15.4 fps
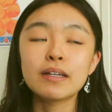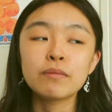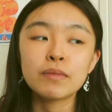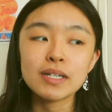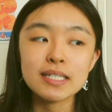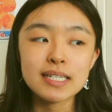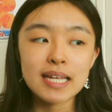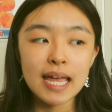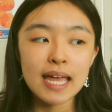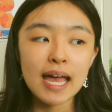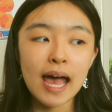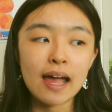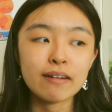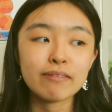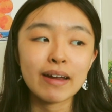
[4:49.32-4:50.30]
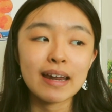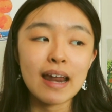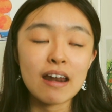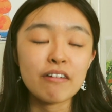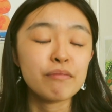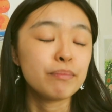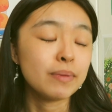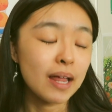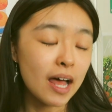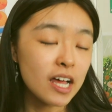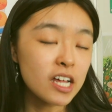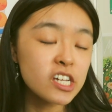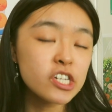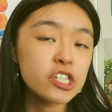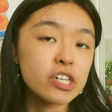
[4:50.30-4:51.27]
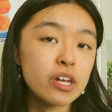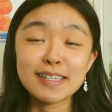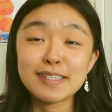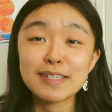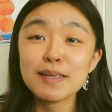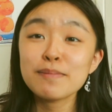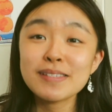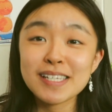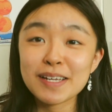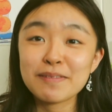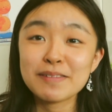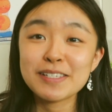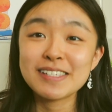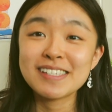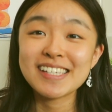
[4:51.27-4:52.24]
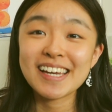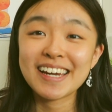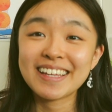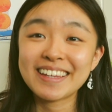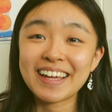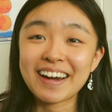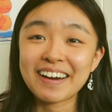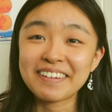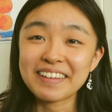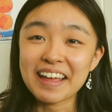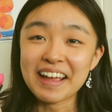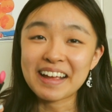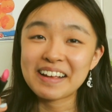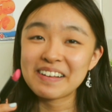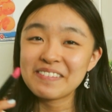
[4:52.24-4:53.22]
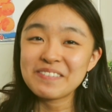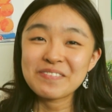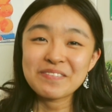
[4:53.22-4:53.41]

then one day I ran out of blush. This lipstick was sitting there like,